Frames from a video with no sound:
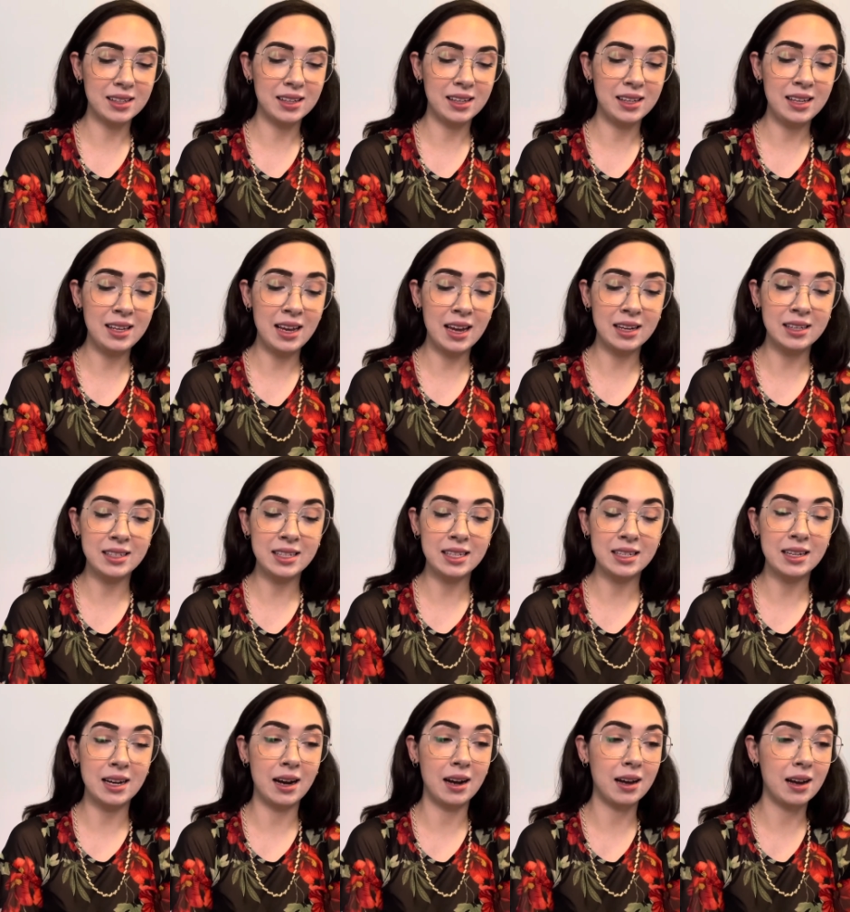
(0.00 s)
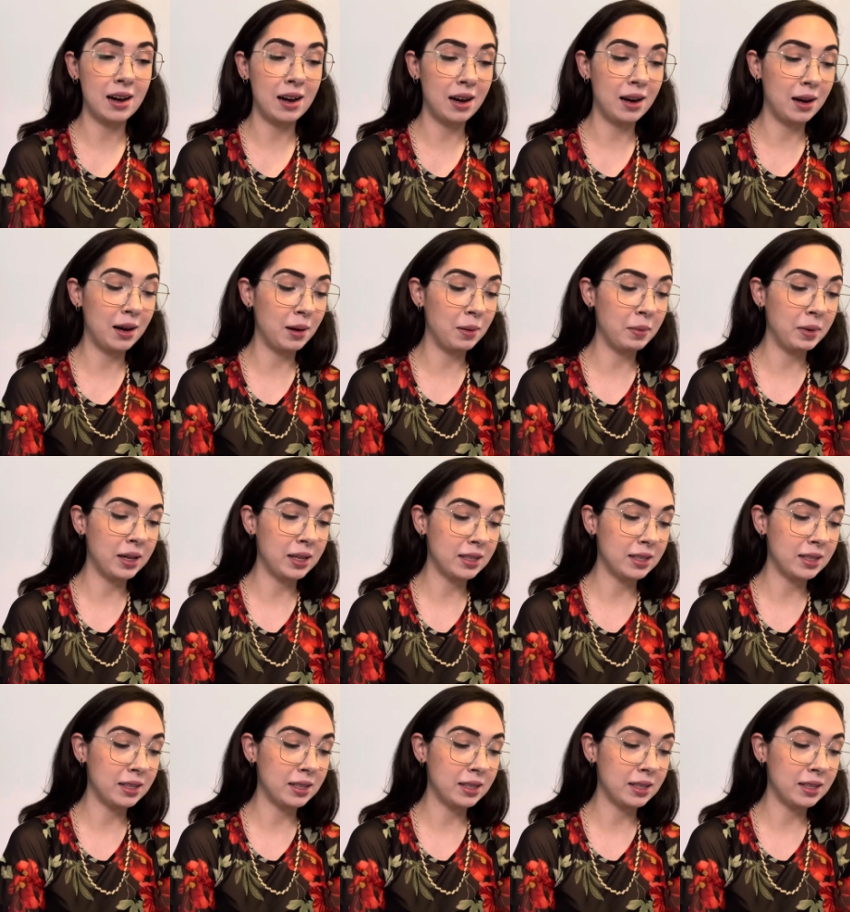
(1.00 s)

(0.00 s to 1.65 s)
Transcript: Yandy.com